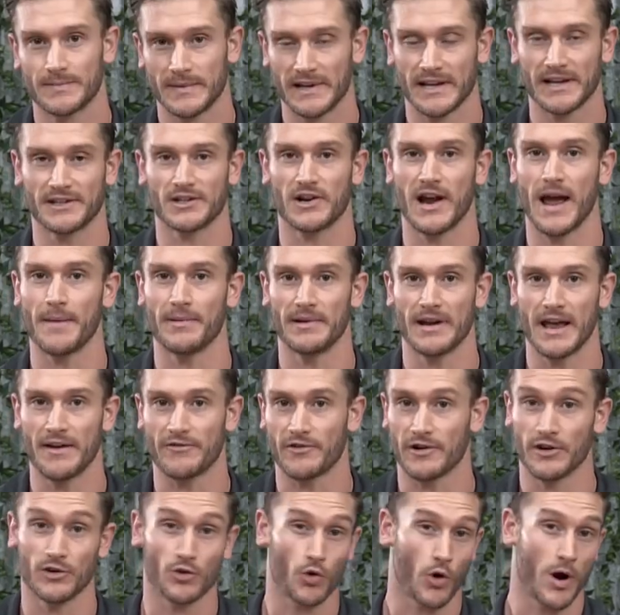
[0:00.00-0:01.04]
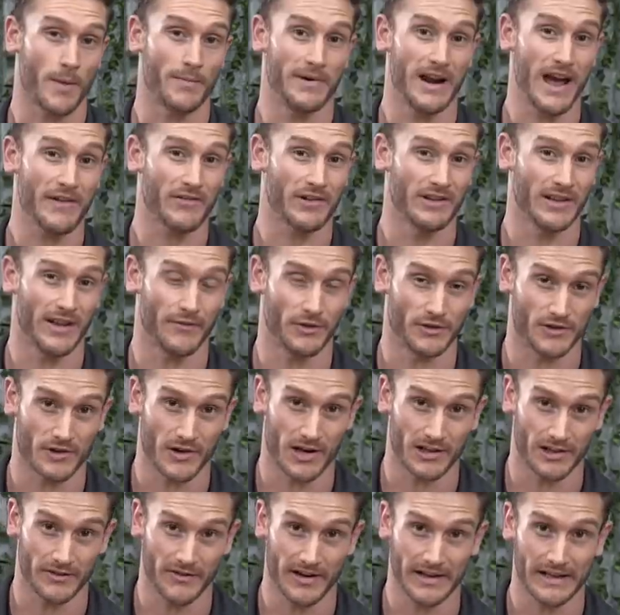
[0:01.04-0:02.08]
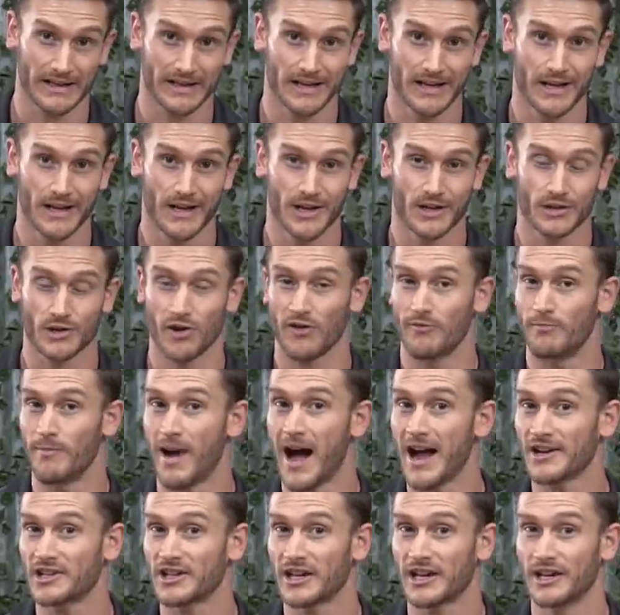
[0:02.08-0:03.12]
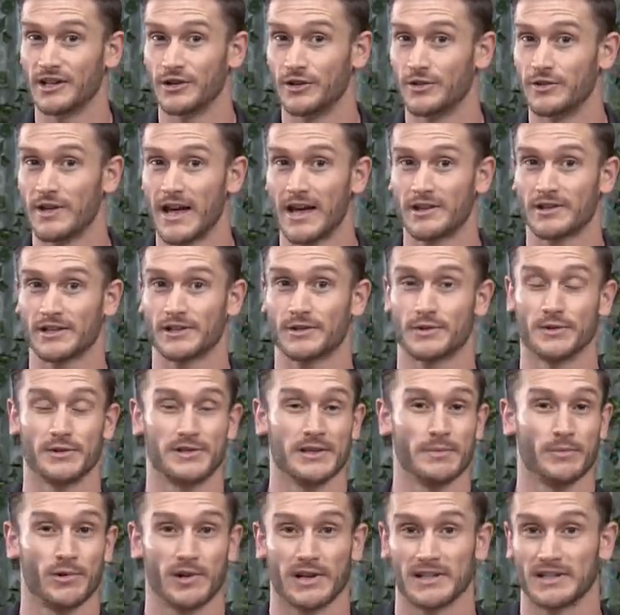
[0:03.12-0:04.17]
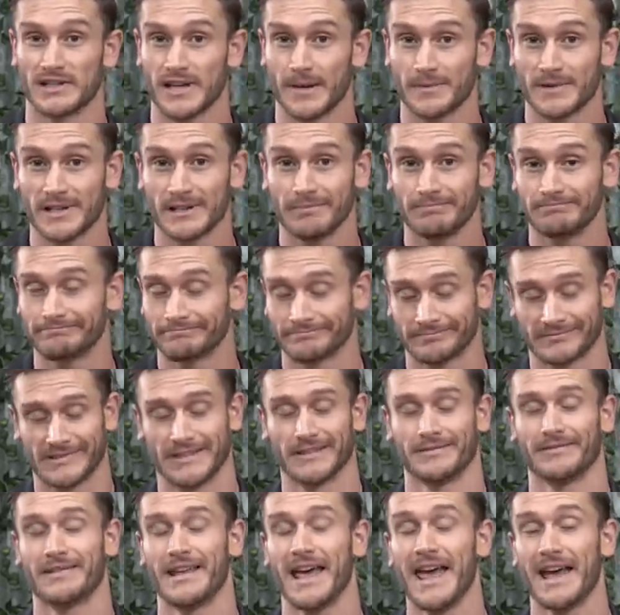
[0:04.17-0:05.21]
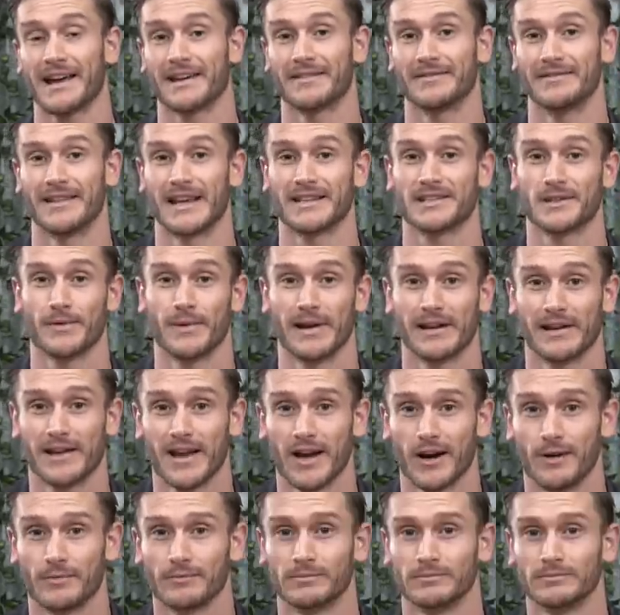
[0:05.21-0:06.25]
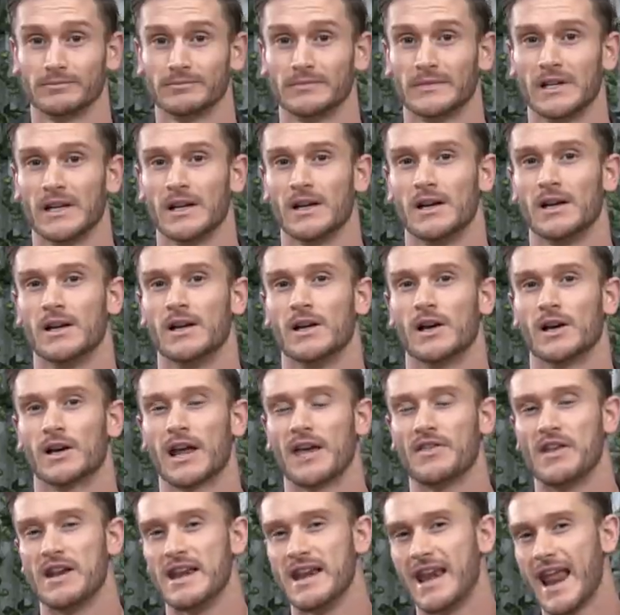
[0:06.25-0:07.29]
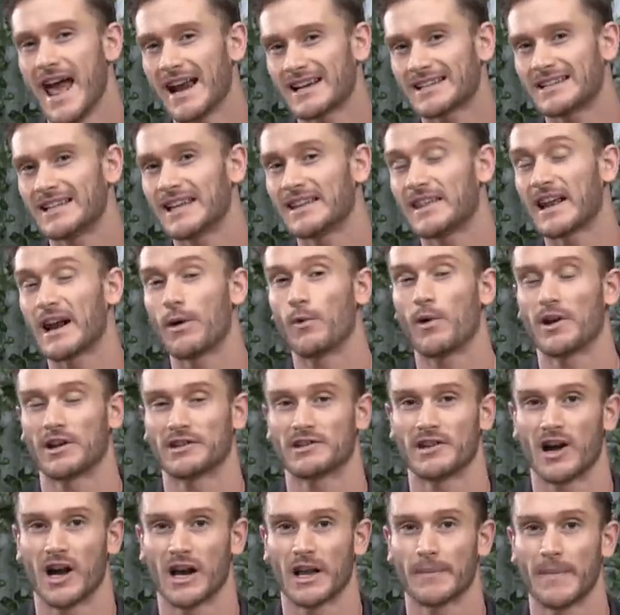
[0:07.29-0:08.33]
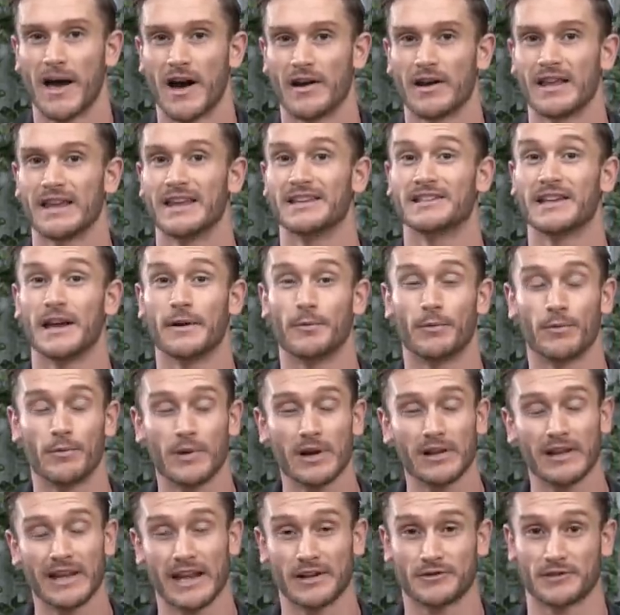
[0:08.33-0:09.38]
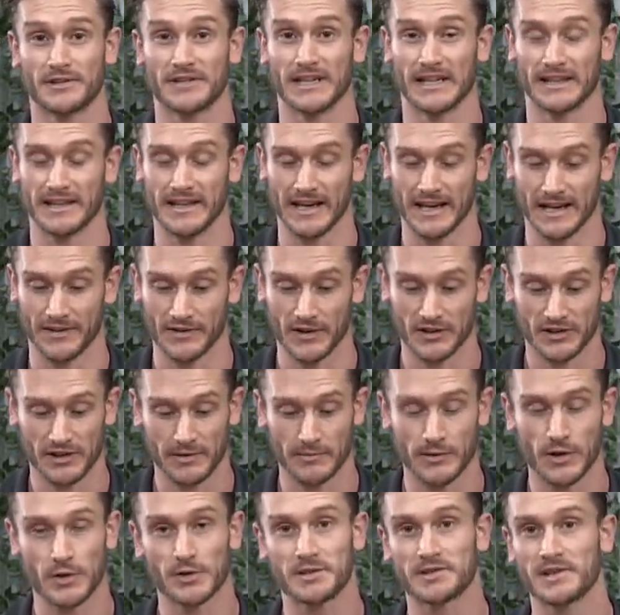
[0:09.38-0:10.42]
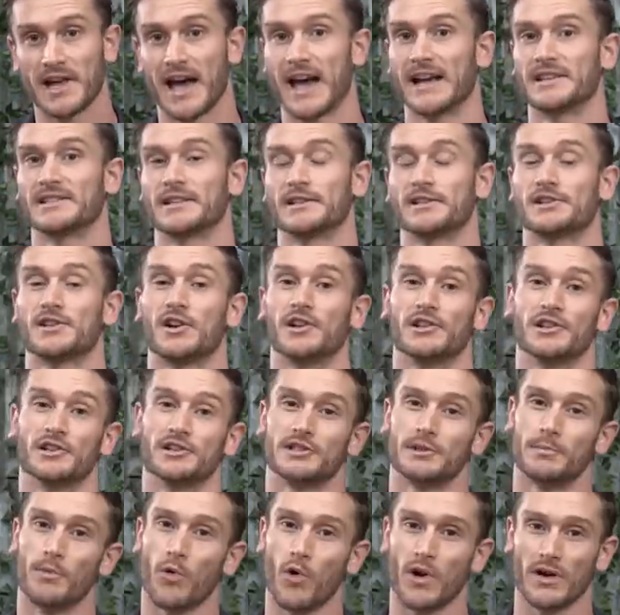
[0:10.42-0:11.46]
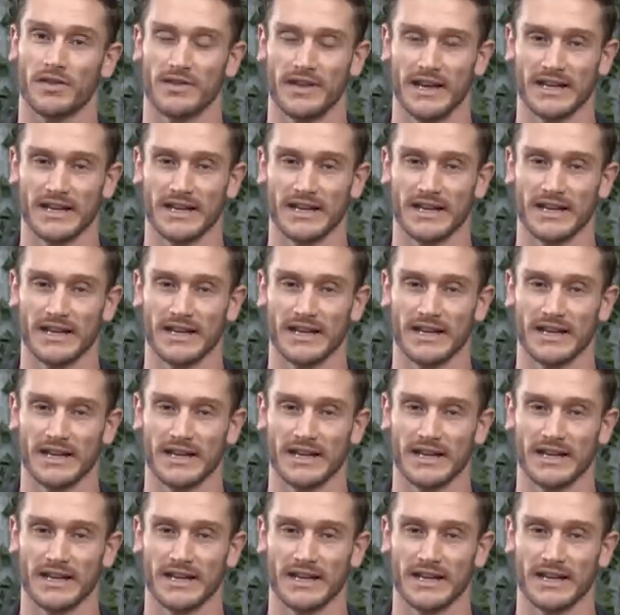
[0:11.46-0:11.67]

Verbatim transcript: because your epinephrine and norepinephrine levels are elevated. So if matcha can do that just through simple consumption, heck, that's the way to go. Okay, the next thing that I want to talk about is a really interesting thing, and there's some new science that's starting to support